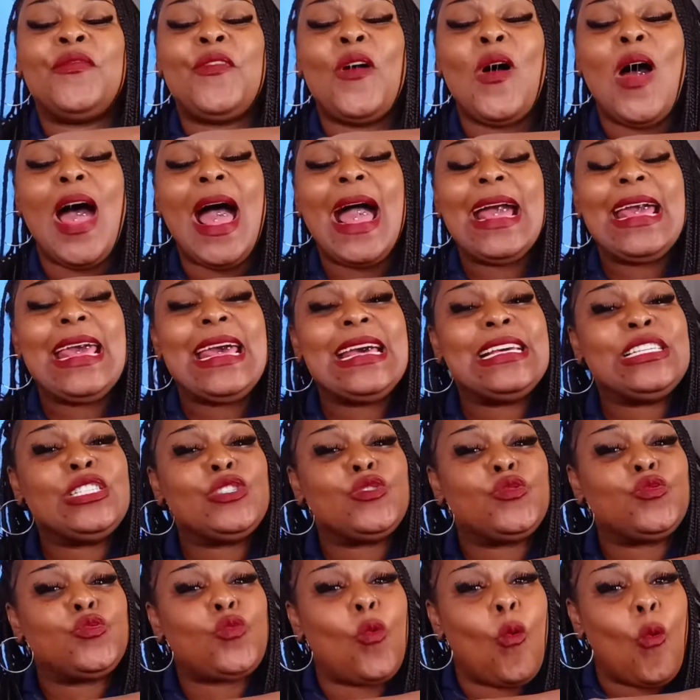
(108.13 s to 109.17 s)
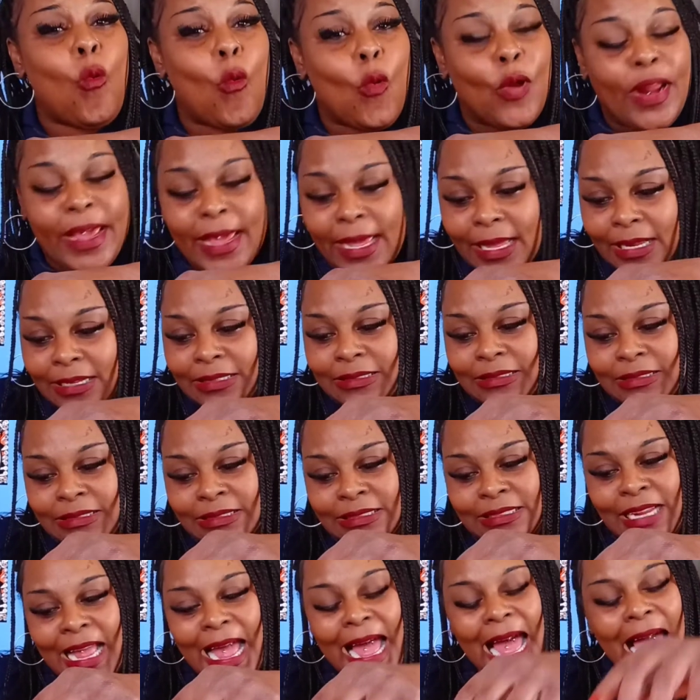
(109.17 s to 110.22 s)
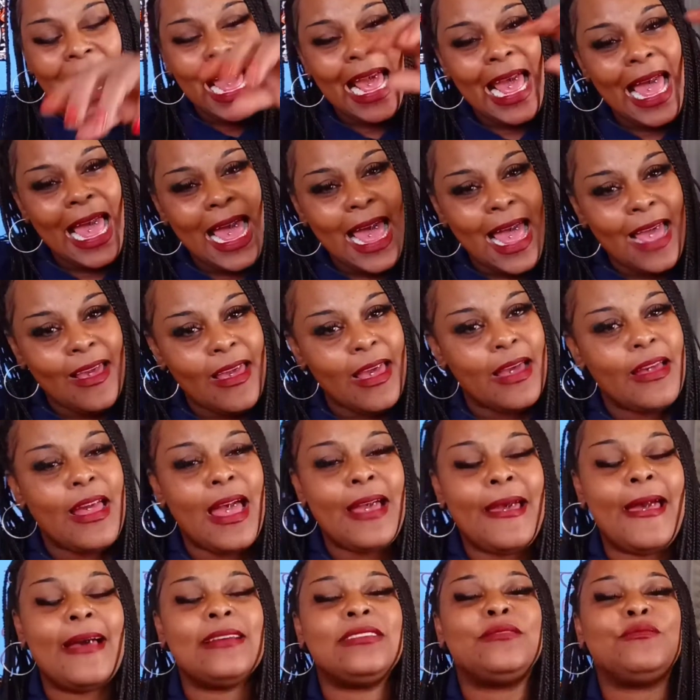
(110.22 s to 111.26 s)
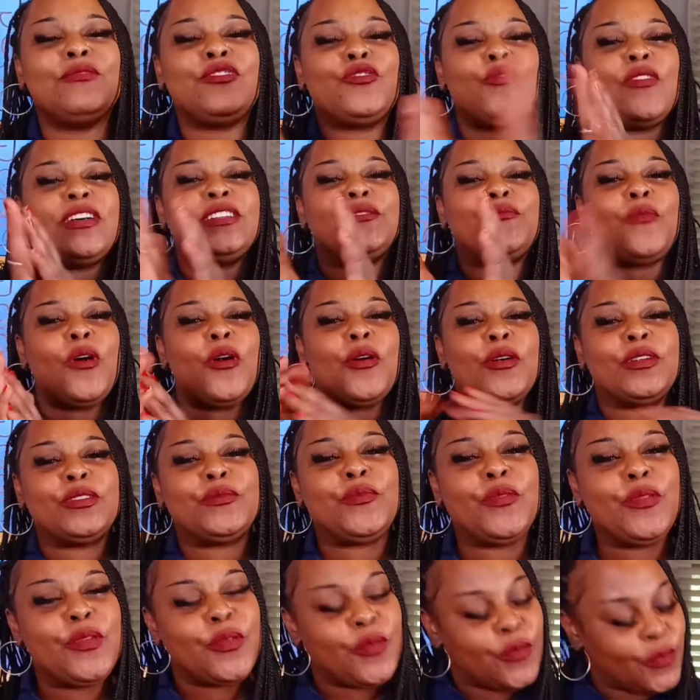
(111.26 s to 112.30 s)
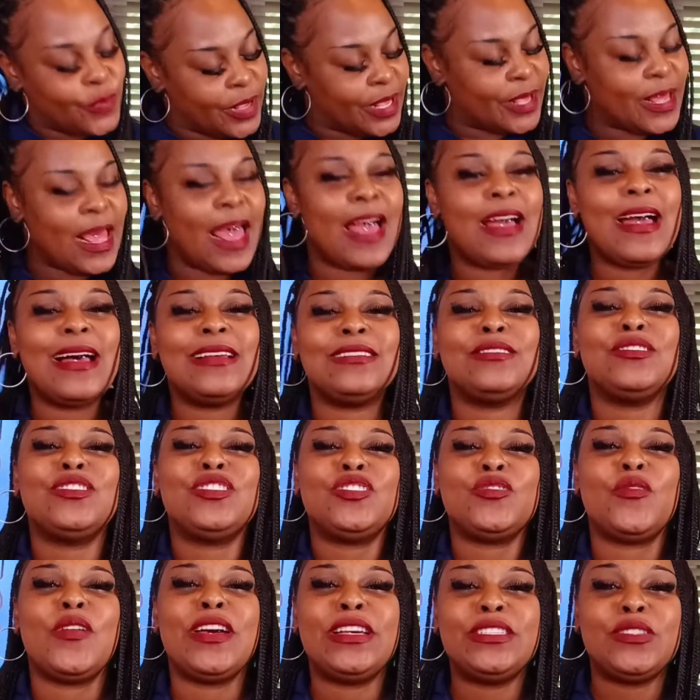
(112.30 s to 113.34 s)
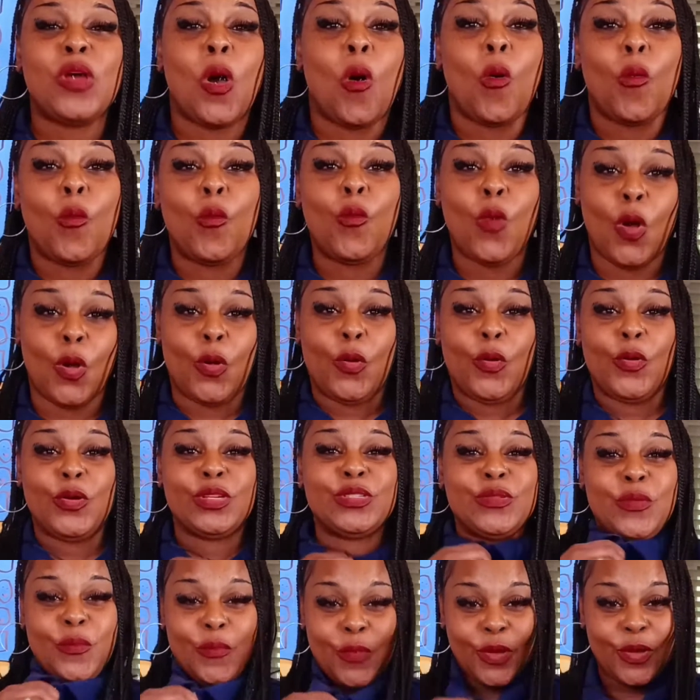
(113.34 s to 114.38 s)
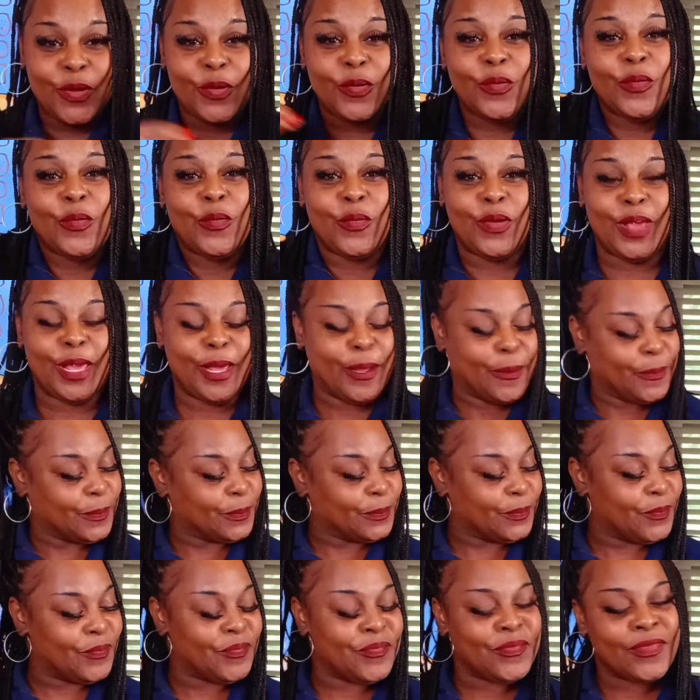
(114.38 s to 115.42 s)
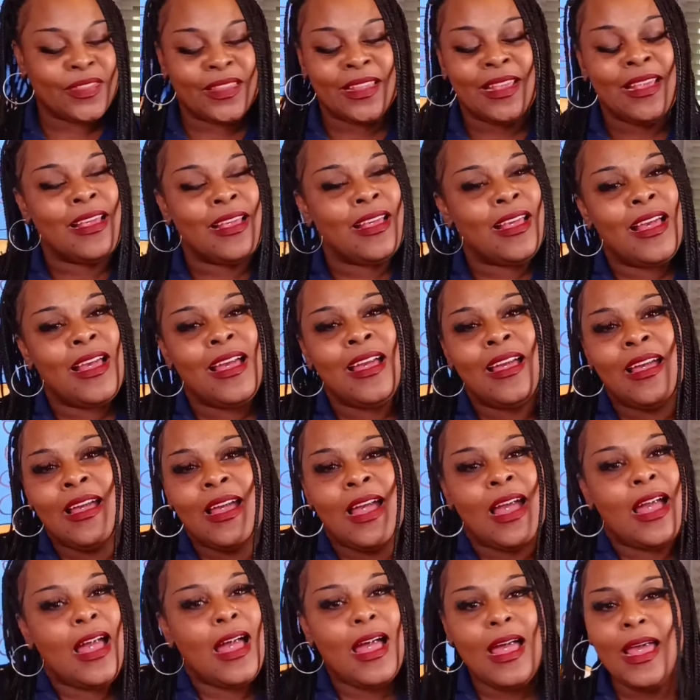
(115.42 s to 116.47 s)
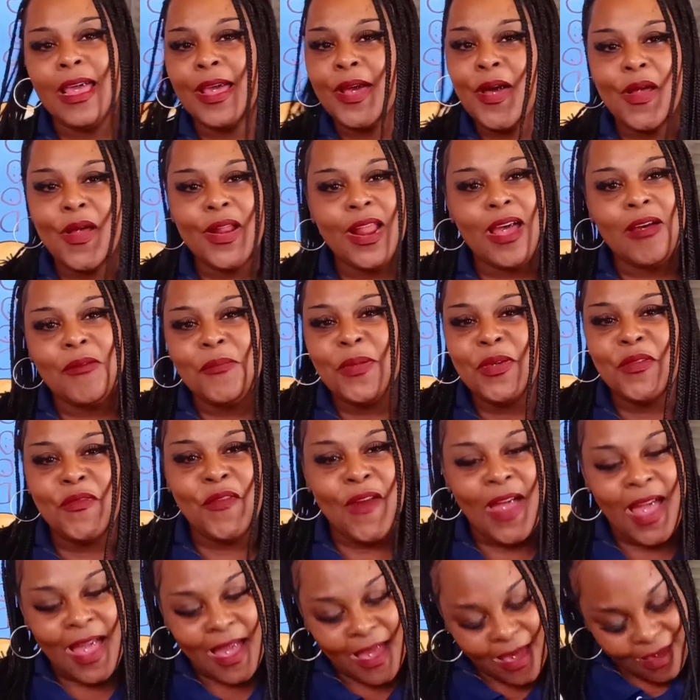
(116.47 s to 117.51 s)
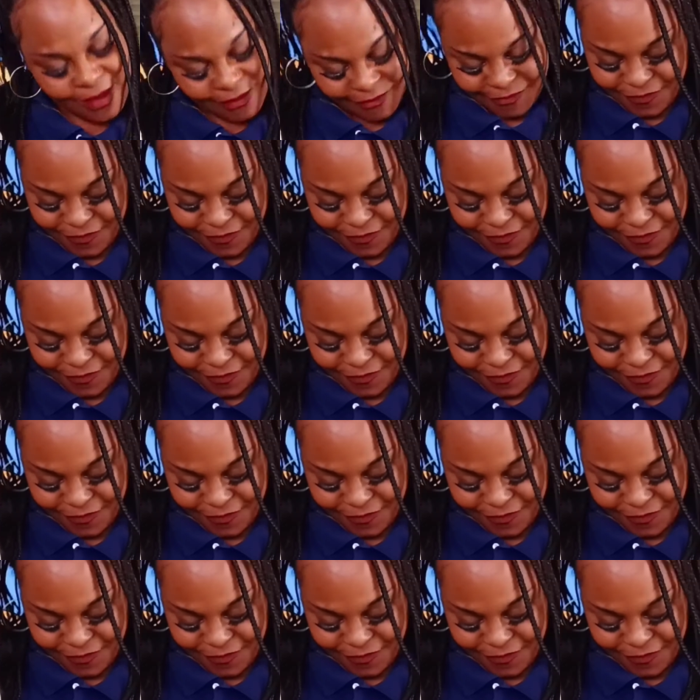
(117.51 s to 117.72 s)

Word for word: I get started, I, I, I got I got some choice words real quick. I got some choice words real quick. I ain't gonna be fine.